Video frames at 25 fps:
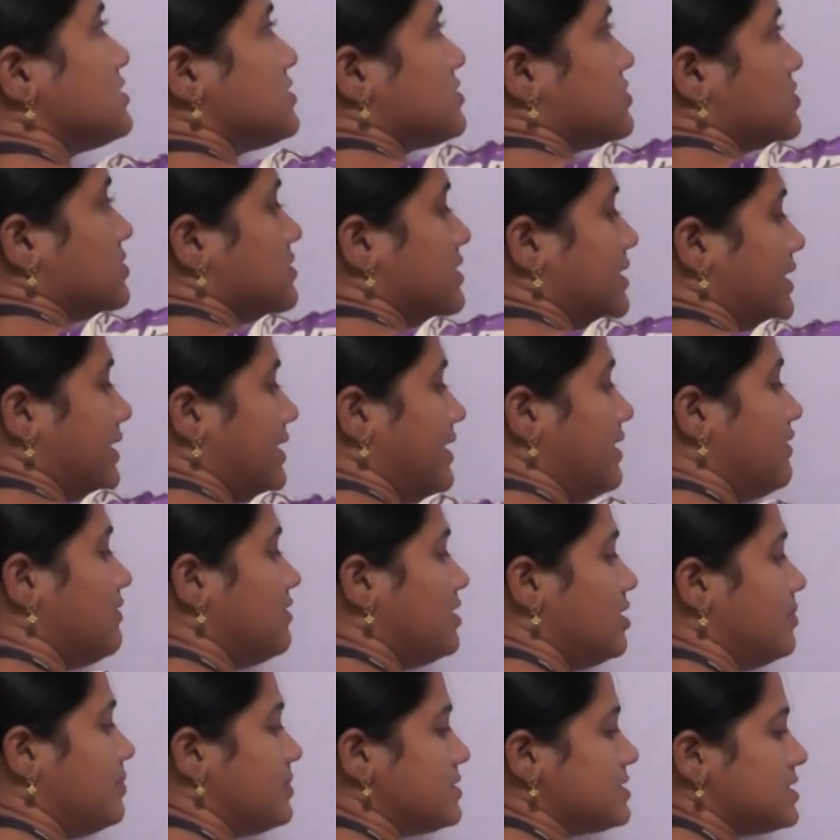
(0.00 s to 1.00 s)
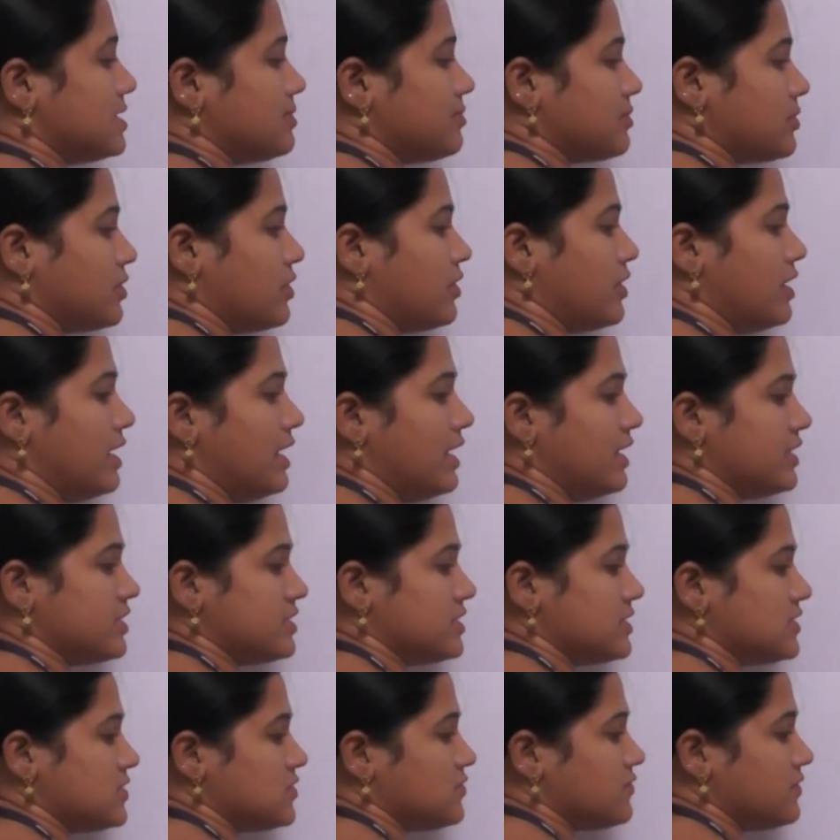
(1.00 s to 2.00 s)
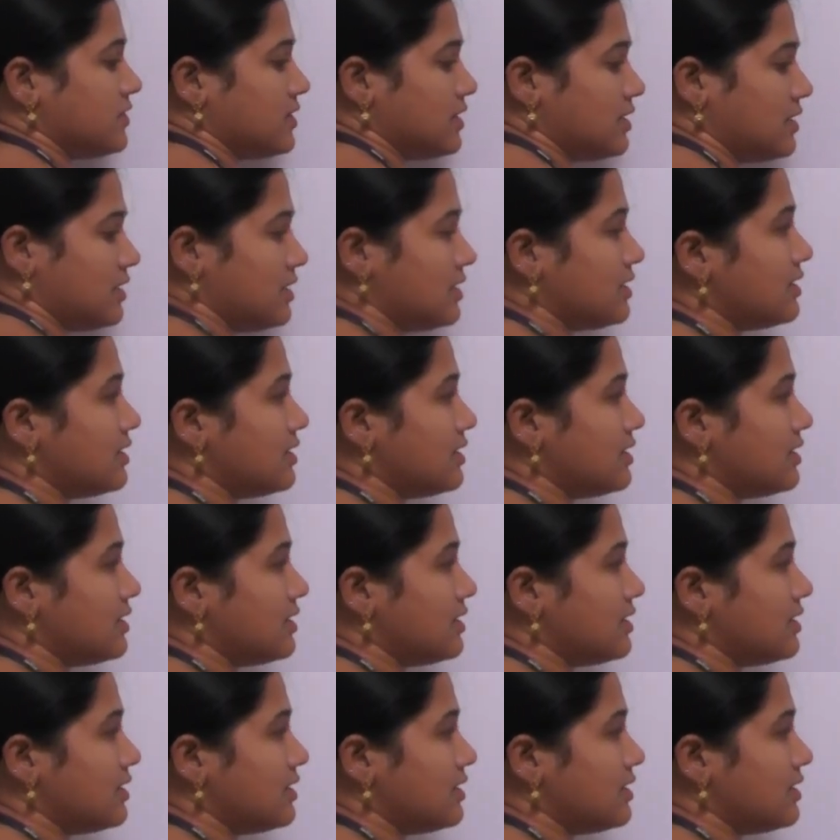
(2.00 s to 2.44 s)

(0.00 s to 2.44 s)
so they developed some correlations for